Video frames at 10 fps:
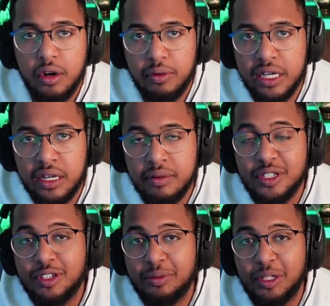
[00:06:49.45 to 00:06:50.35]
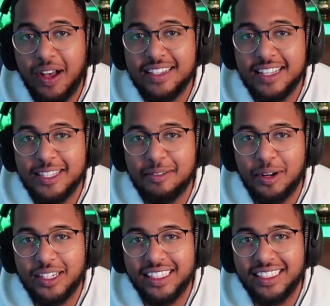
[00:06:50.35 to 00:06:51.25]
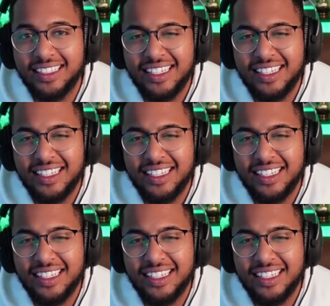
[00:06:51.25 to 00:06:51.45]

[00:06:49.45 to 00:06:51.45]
when it comes to crypto assets in the market.